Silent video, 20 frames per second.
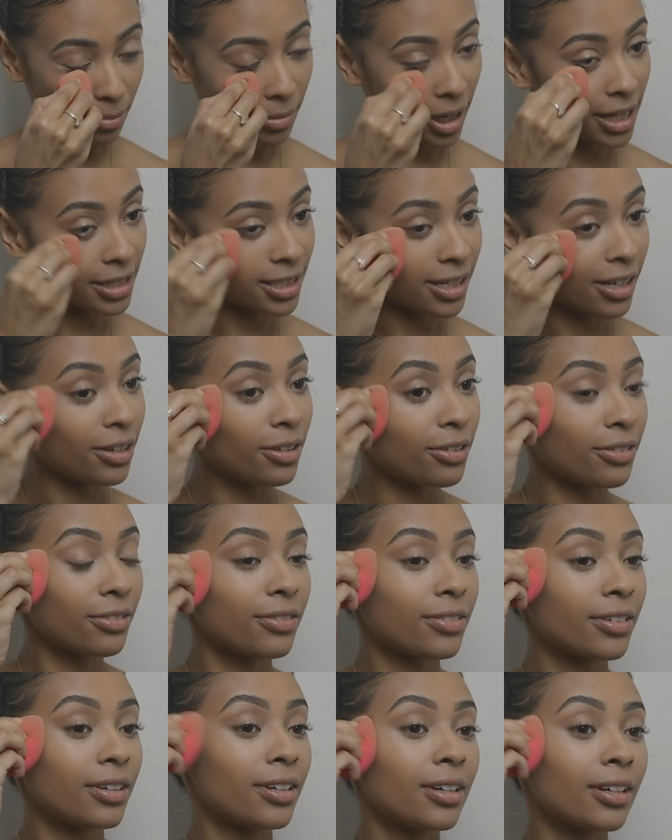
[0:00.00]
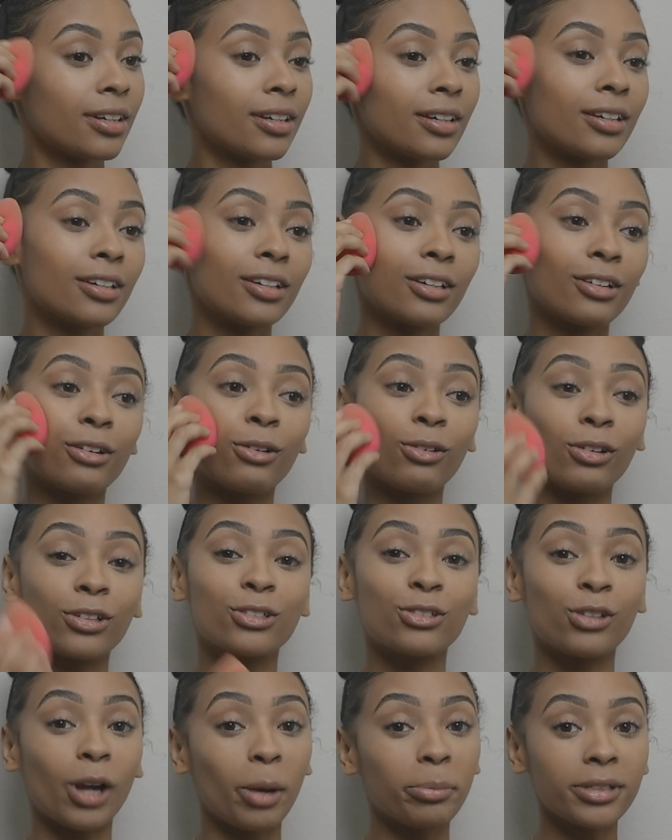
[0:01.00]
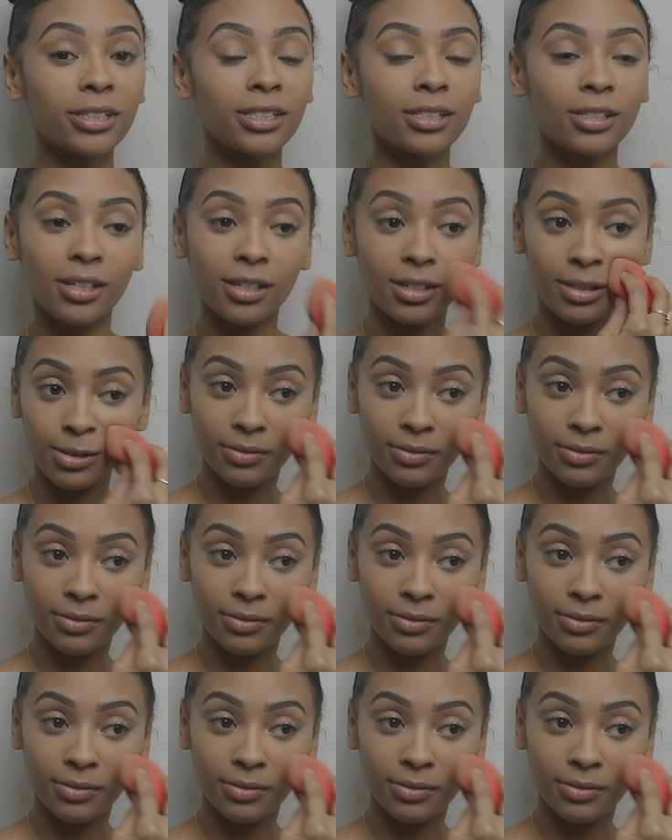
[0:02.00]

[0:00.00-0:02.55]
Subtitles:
myself or dropping stuff.